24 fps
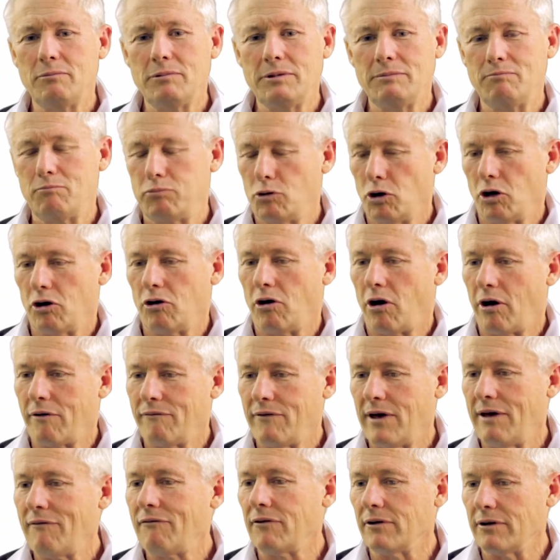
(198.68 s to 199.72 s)
put a lot of
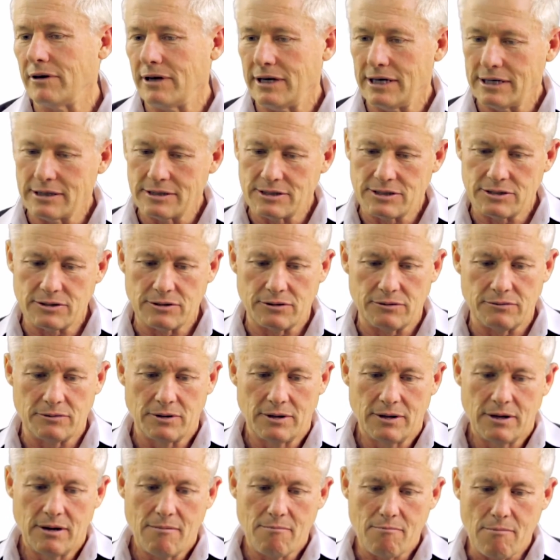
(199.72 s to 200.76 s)
effort into
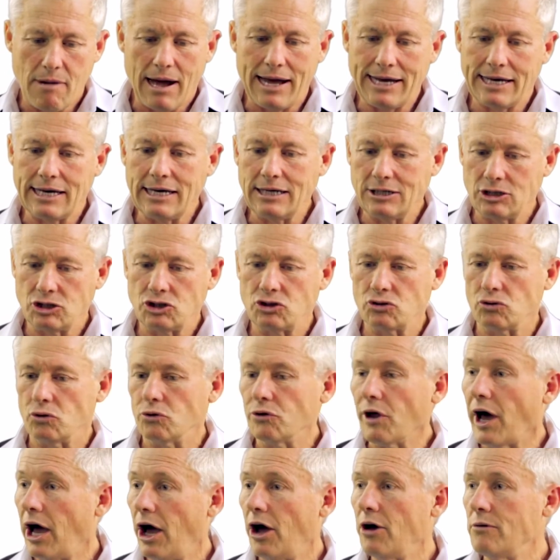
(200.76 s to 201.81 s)
making sure the
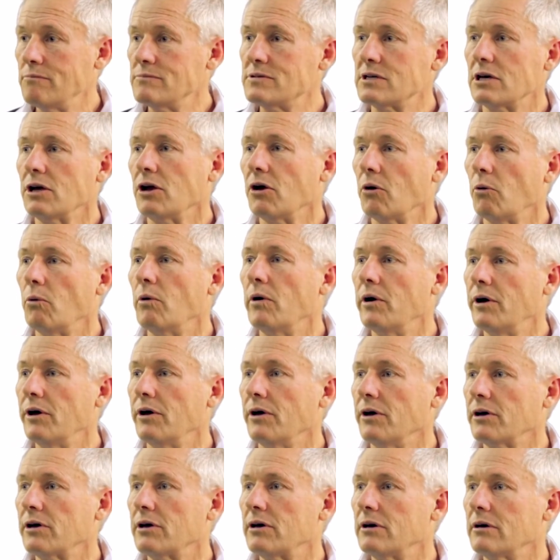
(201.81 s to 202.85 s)
home's going to
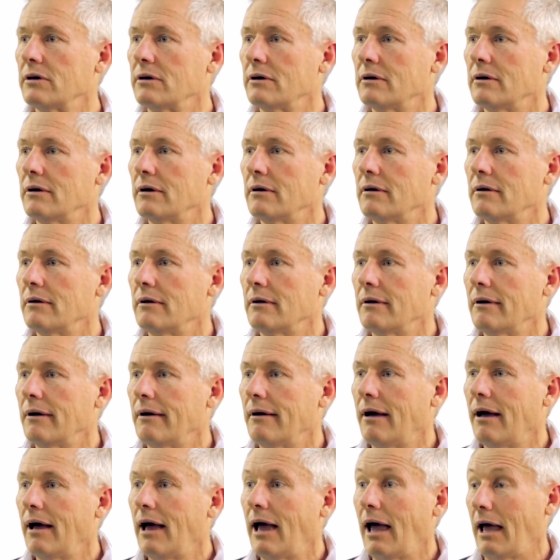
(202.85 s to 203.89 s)
work.
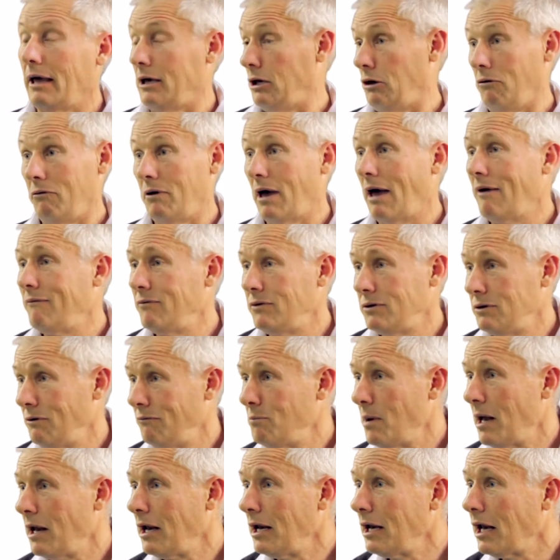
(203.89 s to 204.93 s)
You've
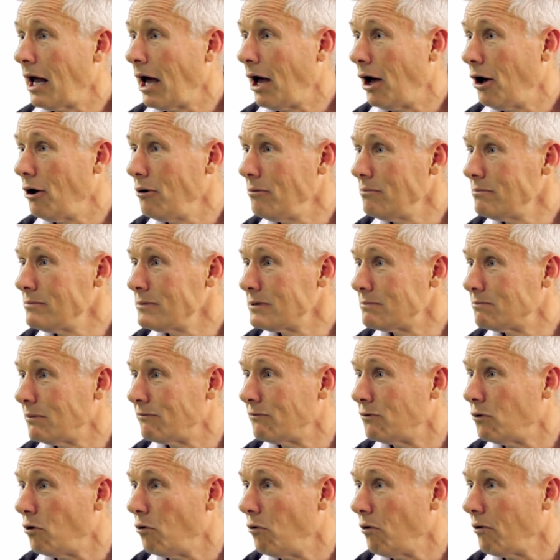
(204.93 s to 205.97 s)
been in homes
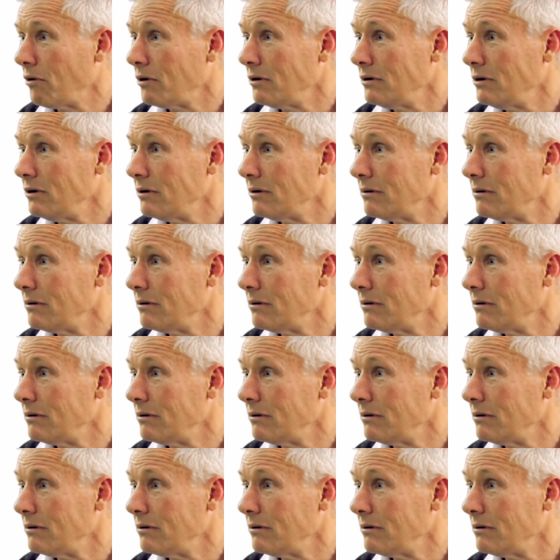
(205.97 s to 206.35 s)
before, and